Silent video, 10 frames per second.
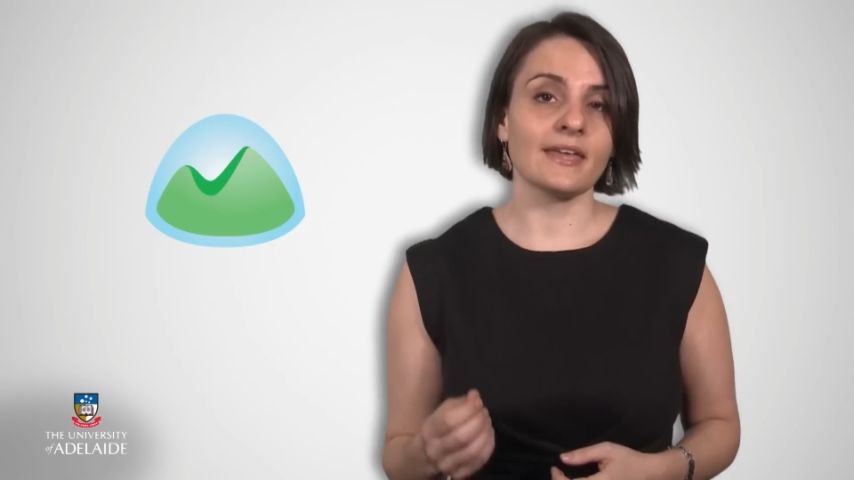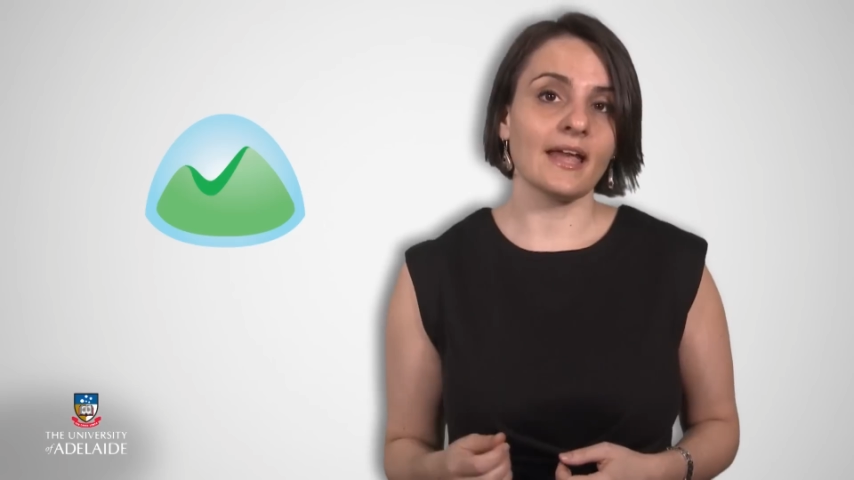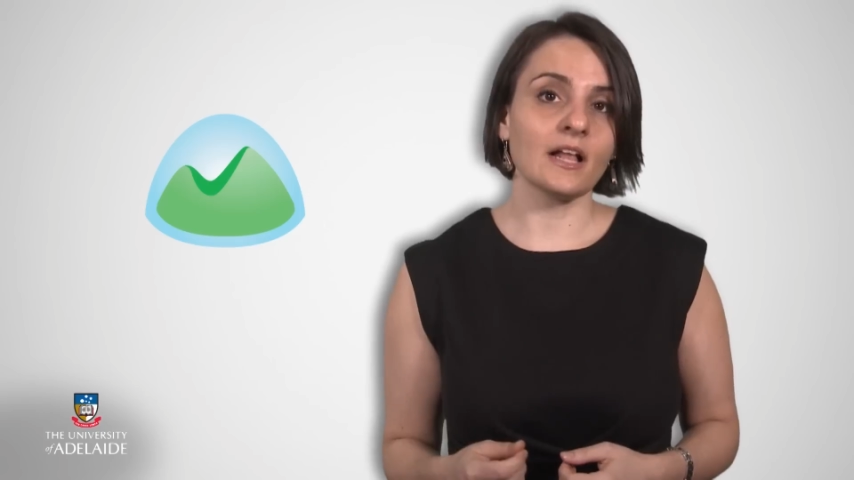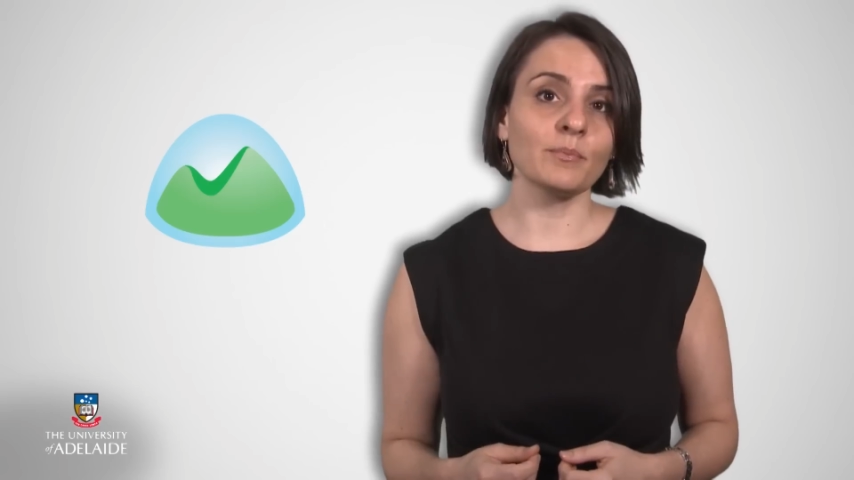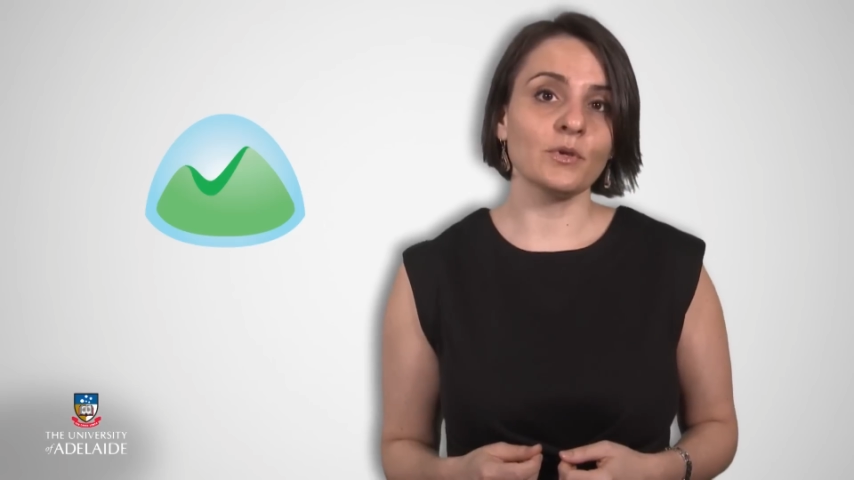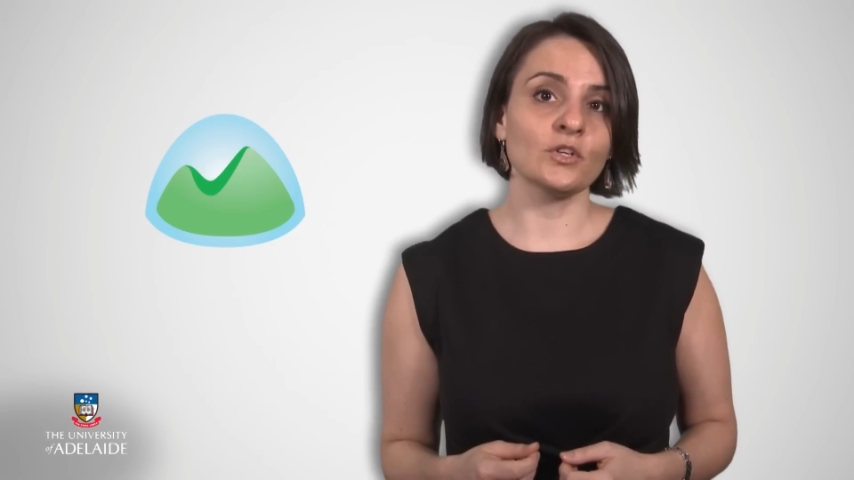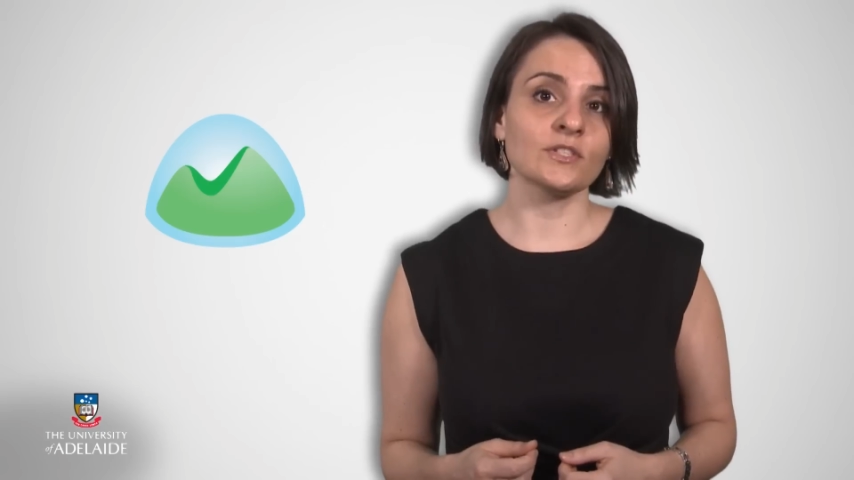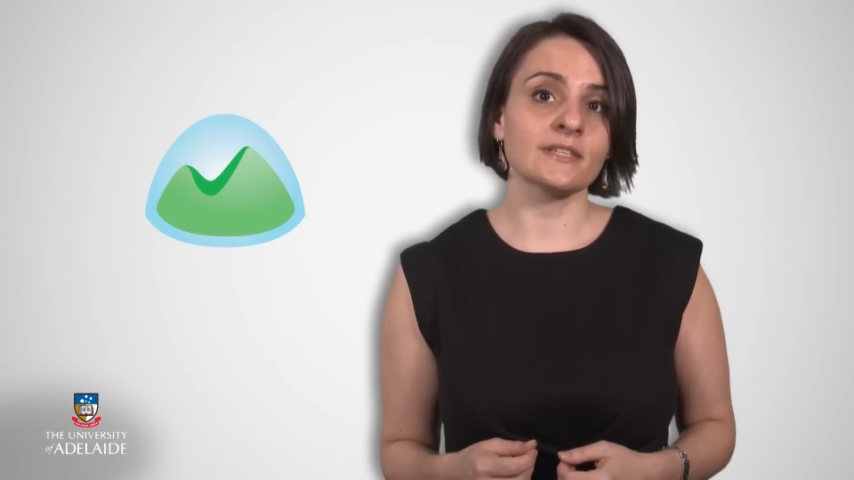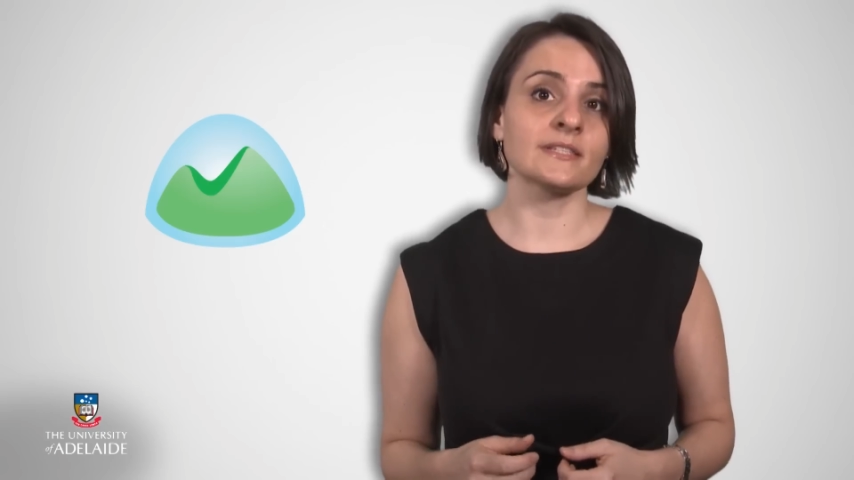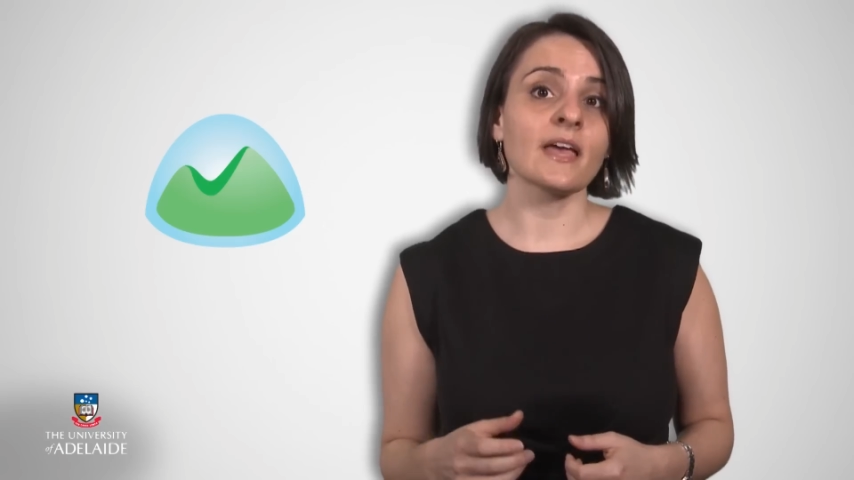that help
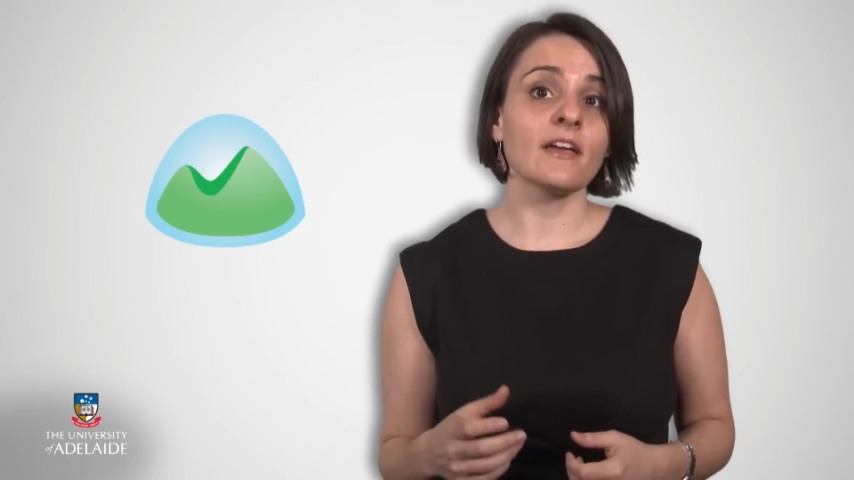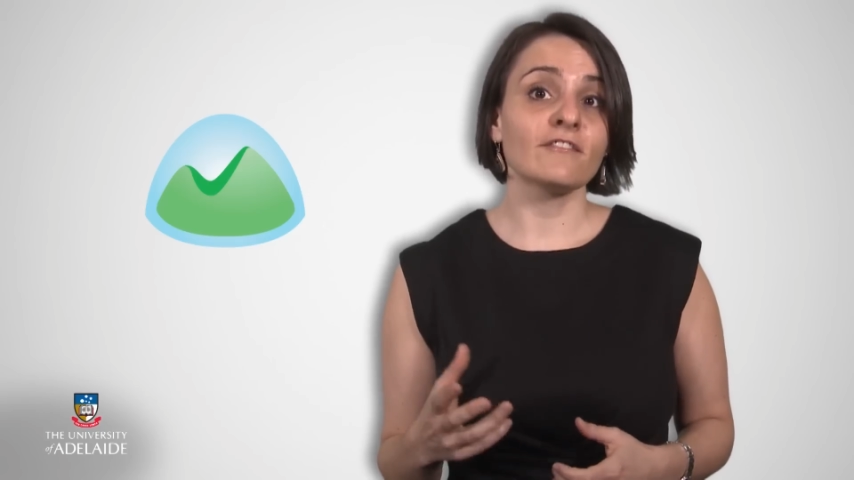users